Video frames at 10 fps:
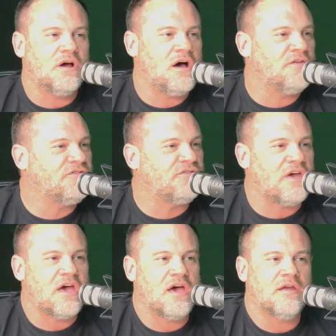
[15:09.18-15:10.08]
on
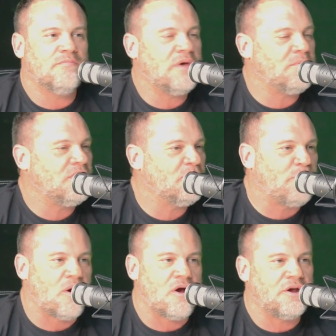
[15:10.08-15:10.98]
set, maybe a
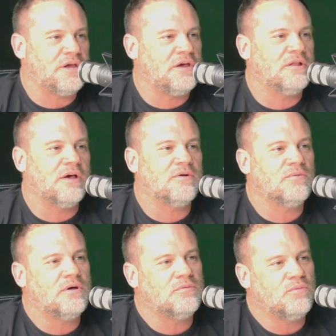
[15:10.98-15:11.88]
party, like
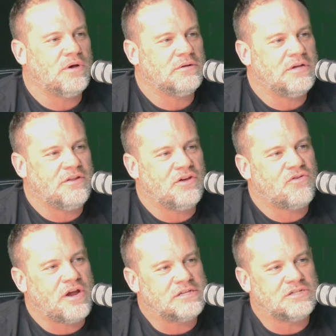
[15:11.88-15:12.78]
what anything
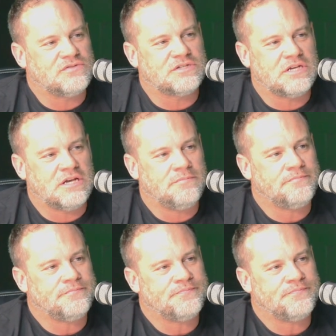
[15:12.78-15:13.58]
crazy you've seen?